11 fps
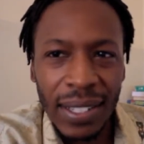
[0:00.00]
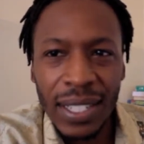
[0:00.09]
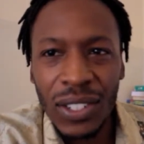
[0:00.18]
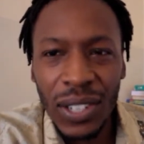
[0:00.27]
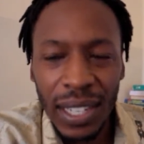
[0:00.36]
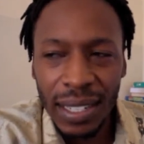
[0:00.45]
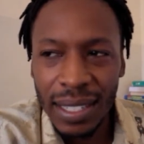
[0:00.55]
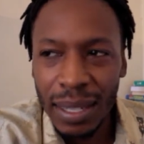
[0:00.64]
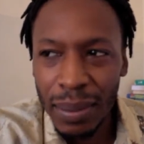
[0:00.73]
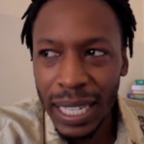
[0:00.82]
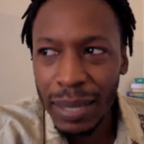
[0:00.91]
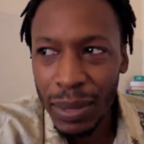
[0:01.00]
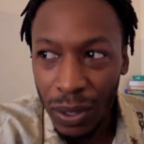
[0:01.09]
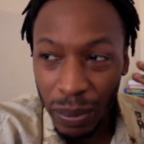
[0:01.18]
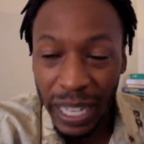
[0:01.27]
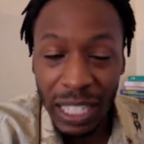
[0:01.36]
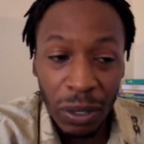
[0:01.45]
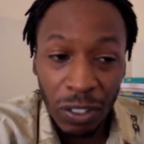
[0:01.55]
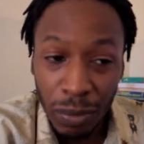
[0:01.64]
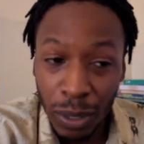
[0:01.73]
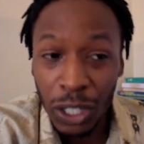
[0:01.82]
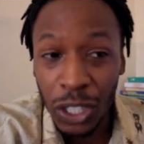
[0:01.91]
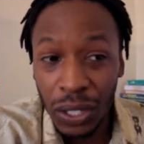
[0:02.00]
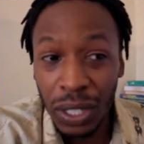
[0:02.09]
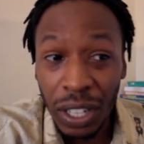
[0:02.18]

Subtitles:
in trading, sometimes it reminds me of martial